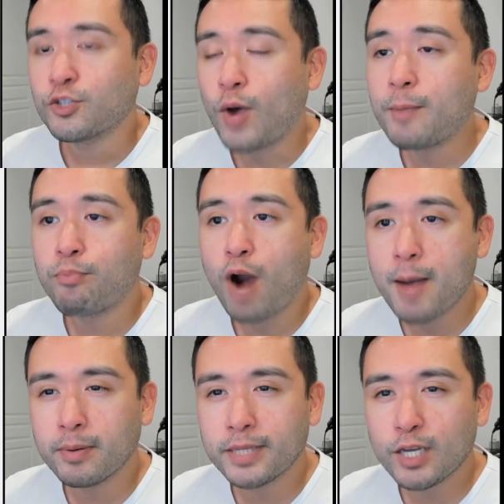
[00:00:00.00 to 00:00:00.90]
So I
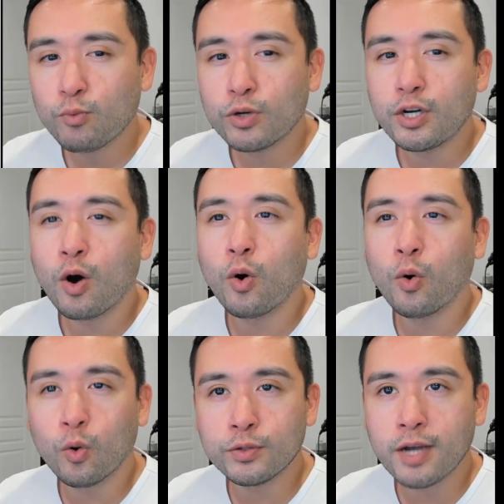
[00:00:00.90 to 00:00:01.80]
probably would
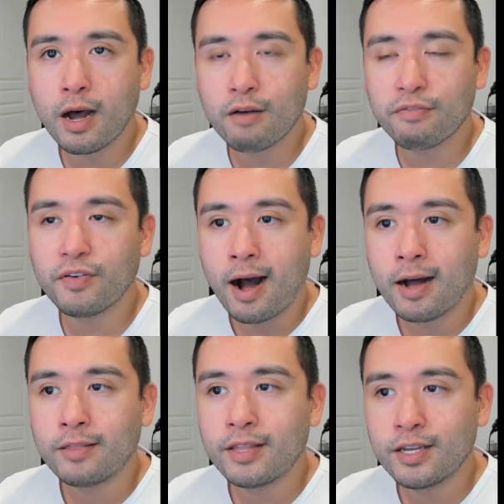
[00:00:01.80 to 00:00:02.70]
hold off
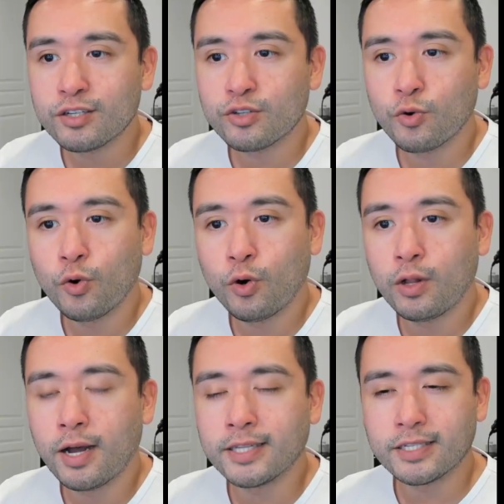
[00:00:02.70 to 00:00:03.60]
on this
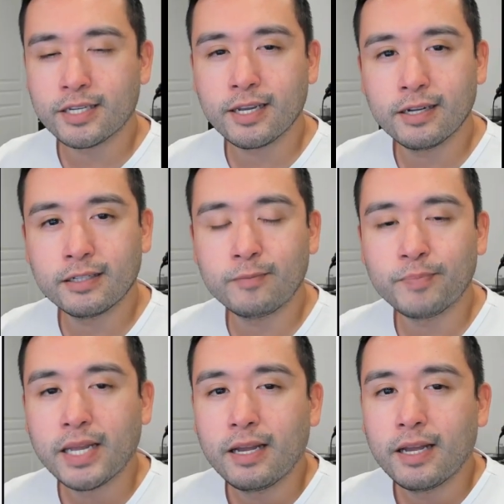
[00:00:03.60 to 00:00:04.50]
tool until
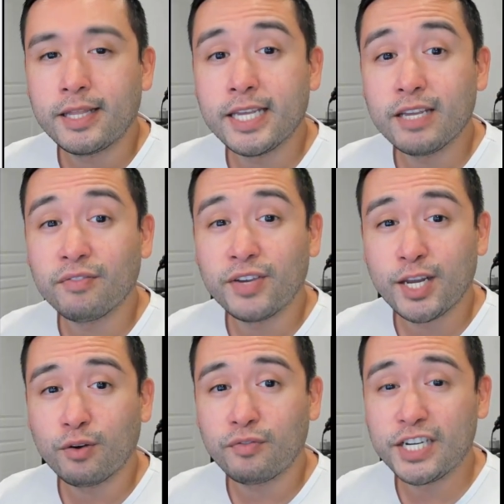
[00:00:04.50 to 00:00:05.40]
the
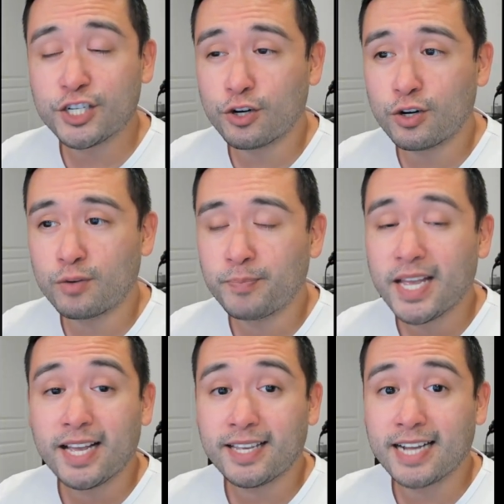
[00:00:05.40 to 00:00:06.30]
video feature
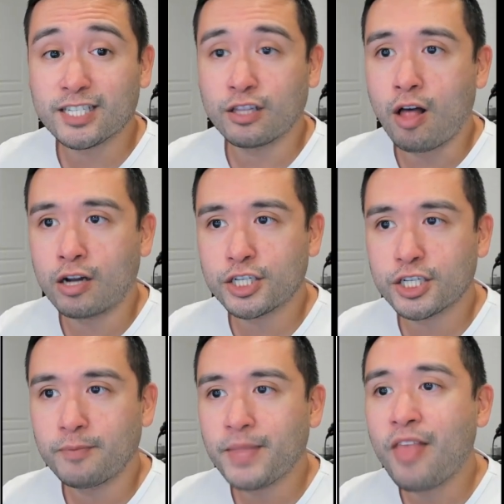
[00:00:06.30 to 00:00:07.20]
gets
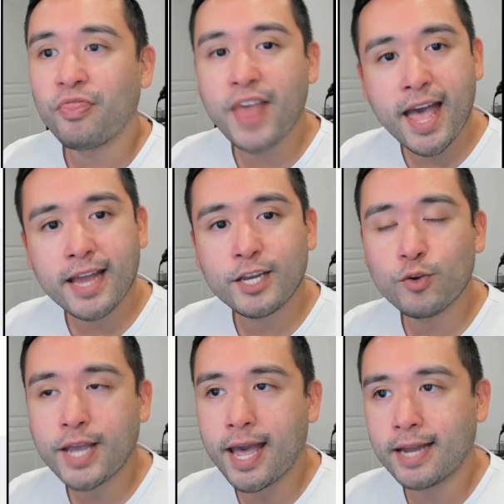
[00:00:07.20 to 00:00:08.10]
launched, and then
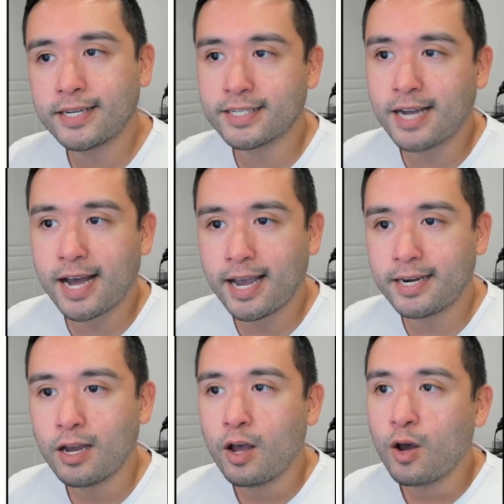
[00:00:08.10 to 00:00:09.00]
you can
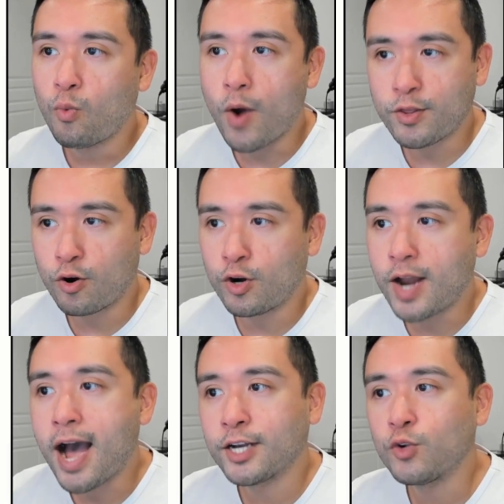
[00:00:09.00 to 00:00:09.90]
decide whether or
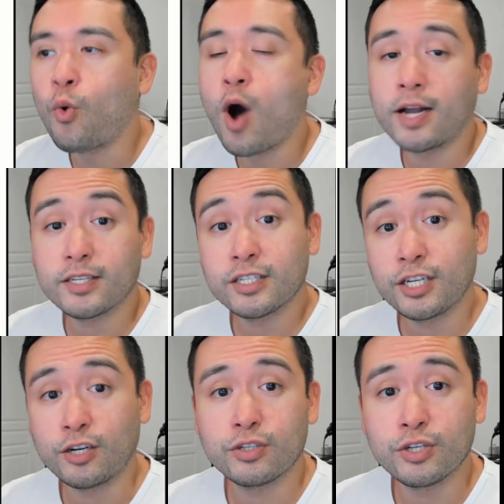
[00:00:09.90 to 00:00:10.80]
not you want
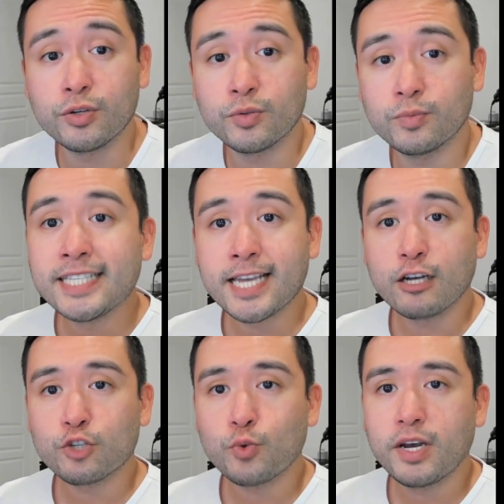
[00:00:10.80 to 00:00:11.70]
tier 2.
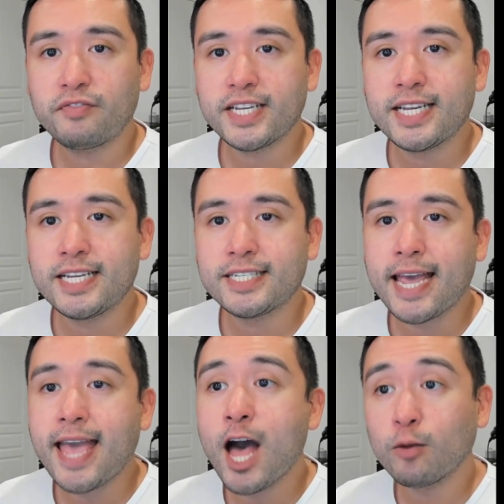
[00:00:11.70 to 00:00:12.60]
Intelswift is
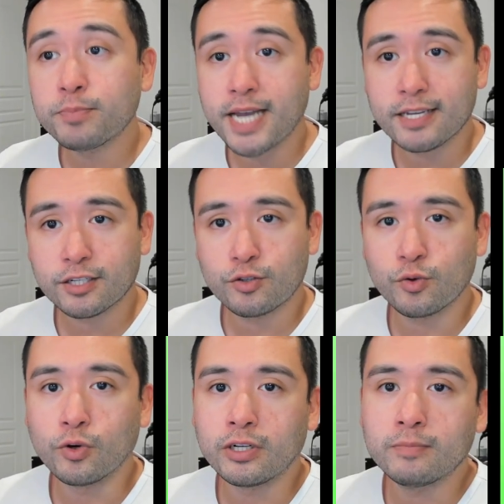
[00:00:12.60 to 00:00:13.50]
a help desk
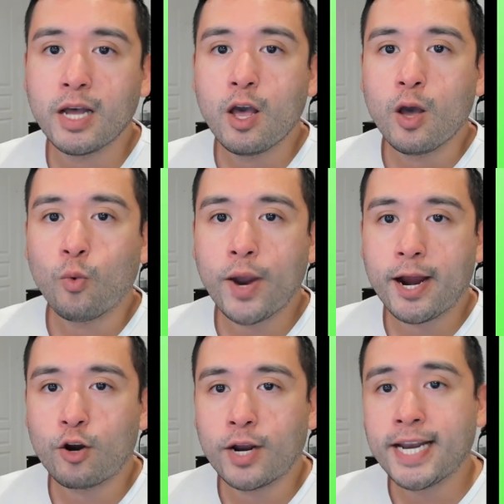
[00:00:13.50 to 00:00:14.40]
tool
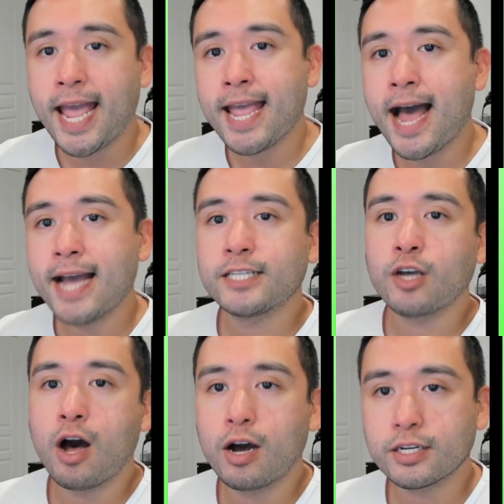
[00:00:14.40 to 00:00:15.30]
where an AI
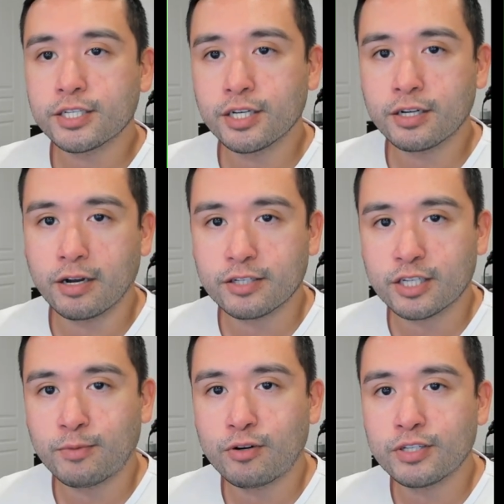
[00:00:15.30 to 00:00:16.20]
talks to
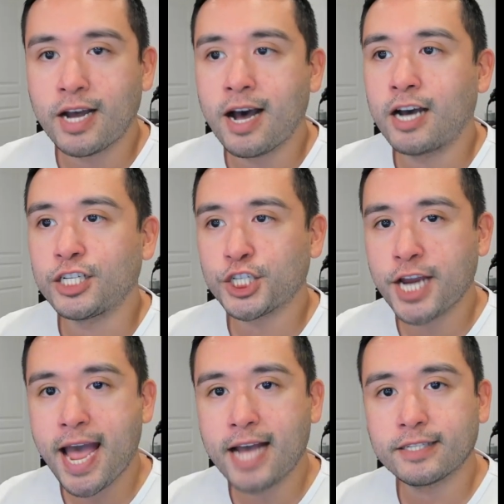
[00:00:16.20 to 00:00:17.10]
customers on
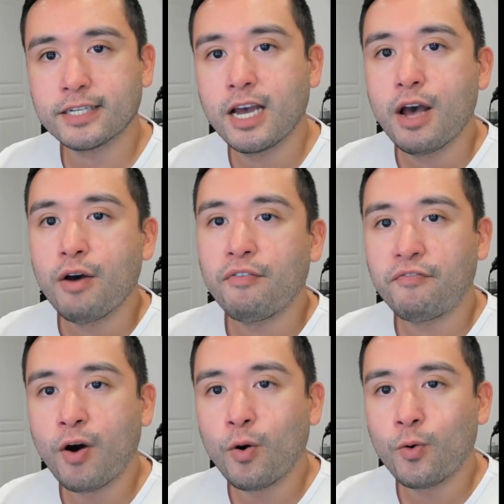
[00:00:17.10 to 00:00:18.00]
chat,
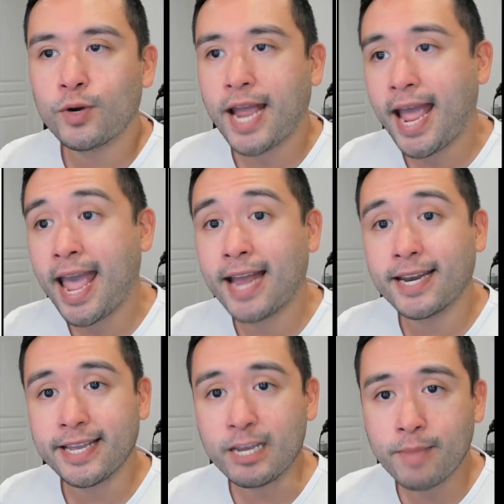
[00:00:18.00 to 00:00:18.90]
phone,
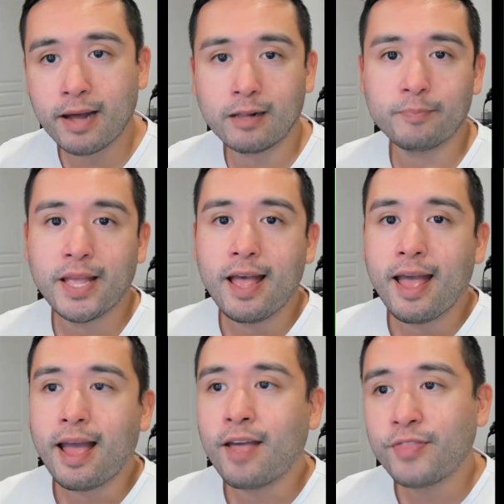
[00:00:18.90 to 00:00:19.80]
and email,
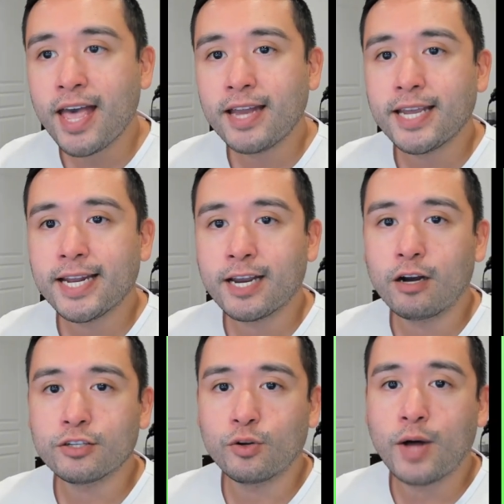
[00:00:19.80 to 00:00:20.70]
and then it can
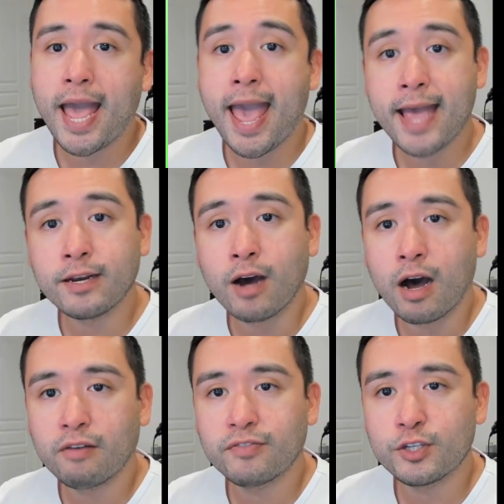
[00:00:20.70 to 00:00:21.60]
also hand
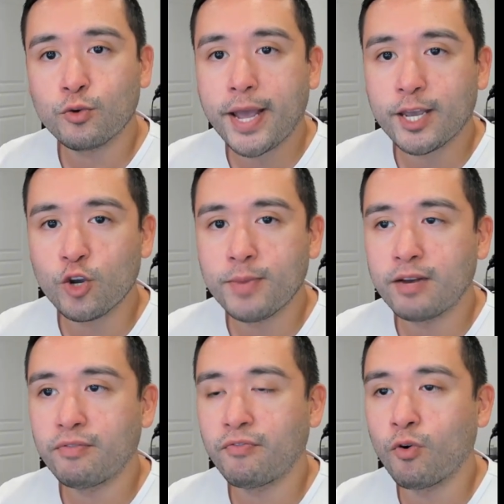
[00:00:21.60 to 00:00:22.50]
off to a
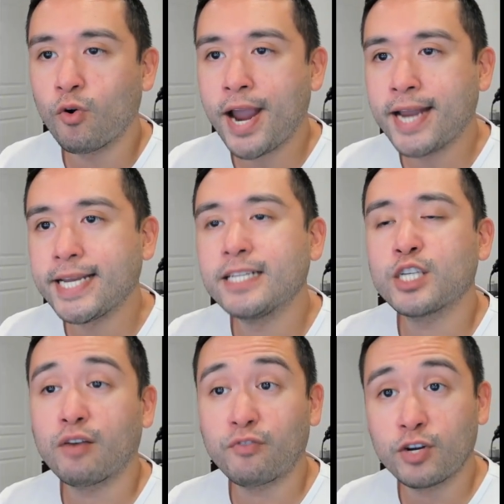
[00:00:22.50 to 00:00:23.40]
human for any
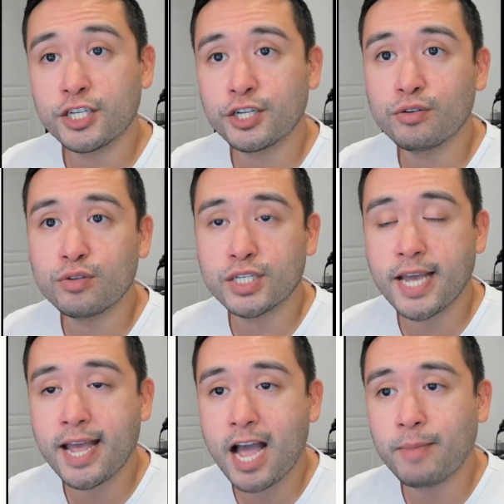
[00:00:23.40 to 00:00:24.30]
tougher issues the
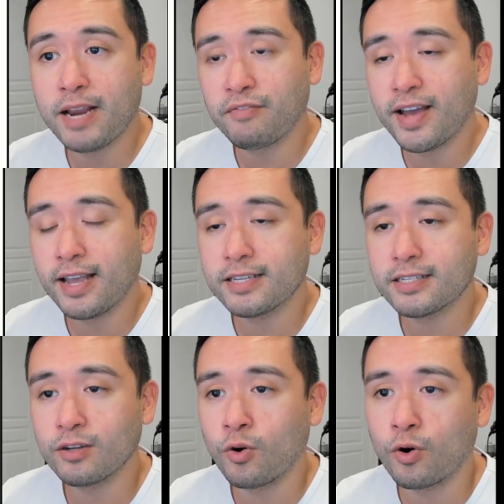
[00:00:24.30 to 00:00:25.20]
AI might
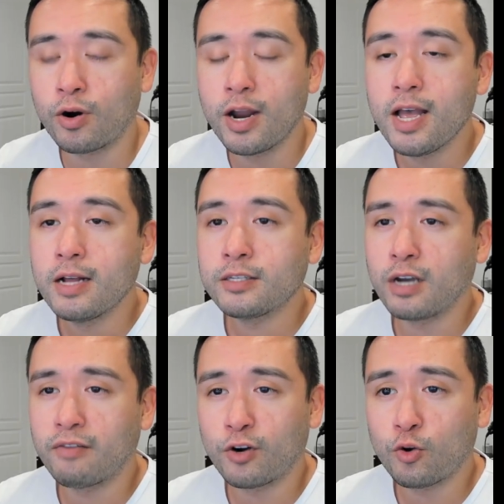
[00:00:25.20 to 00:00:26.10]
face or
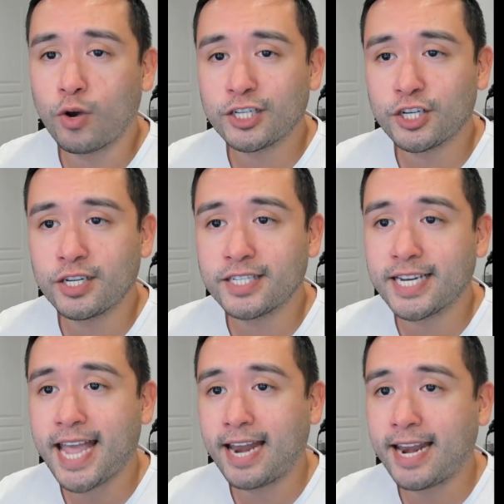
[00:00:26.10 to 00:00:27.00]
tougher questions
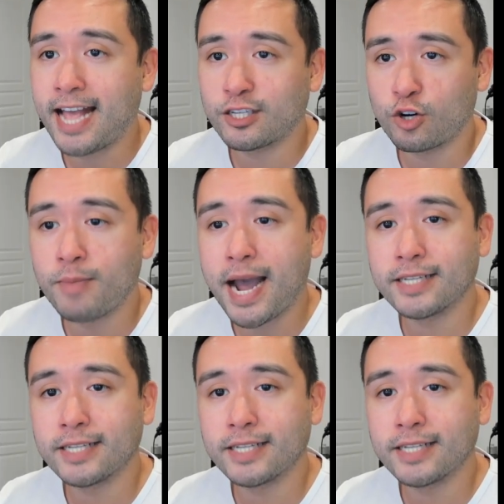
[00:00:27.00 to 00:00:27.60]
it can't answer by